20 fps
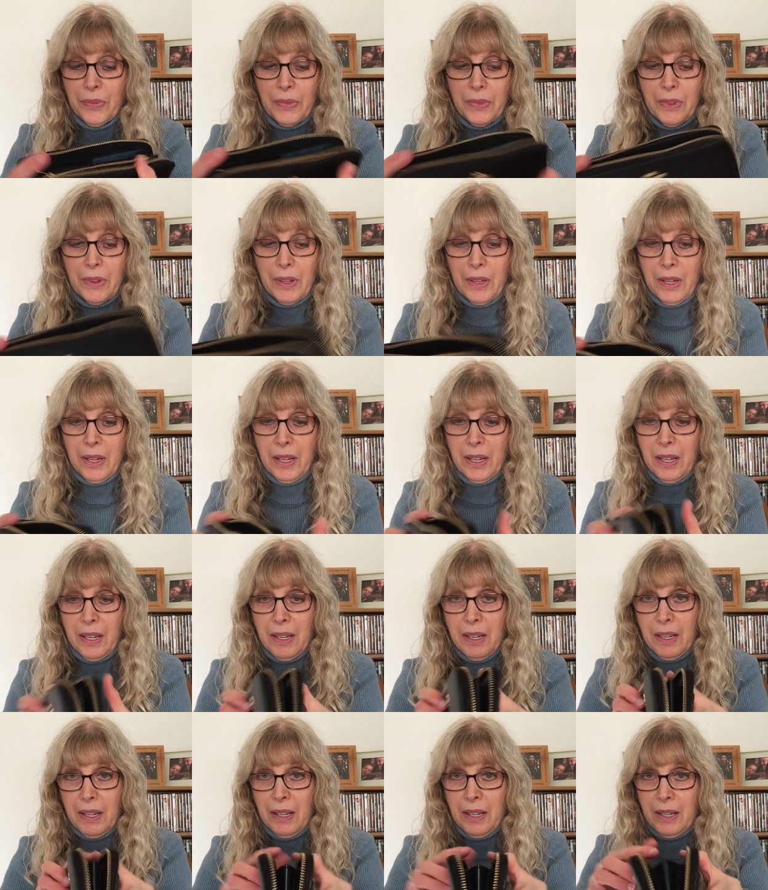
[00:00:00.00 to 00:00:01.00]

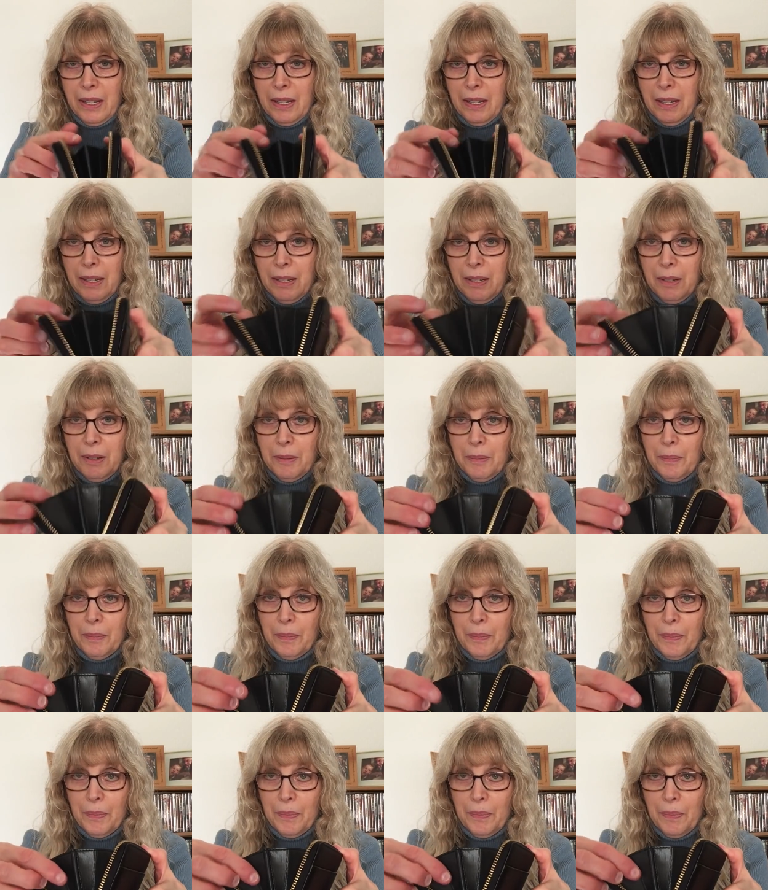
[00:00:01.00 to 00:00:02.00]

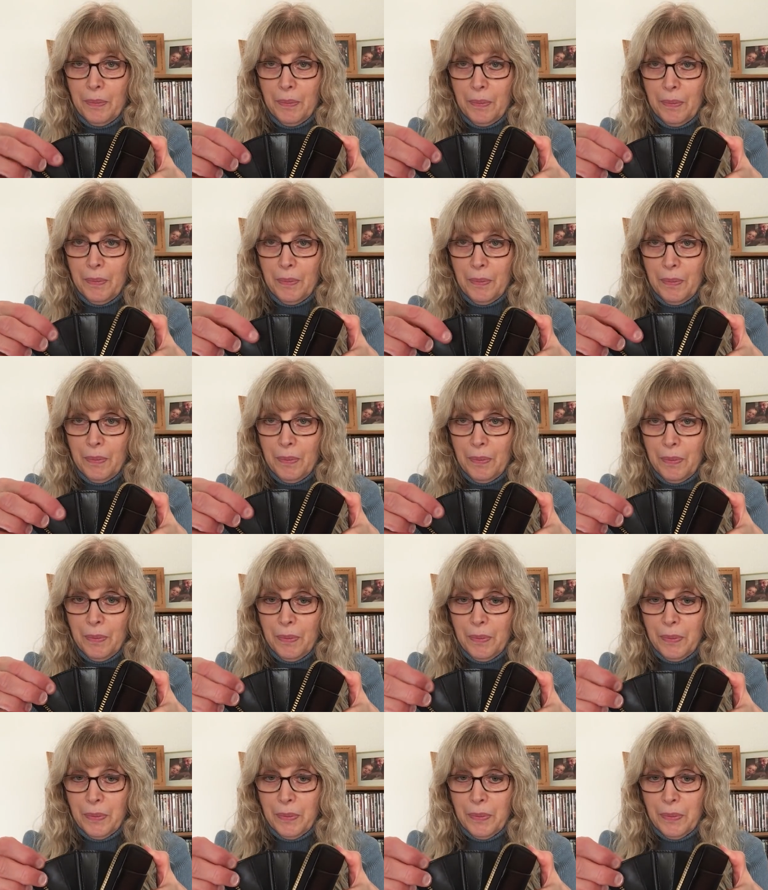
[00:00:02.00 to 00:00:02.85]
Nobody speaks.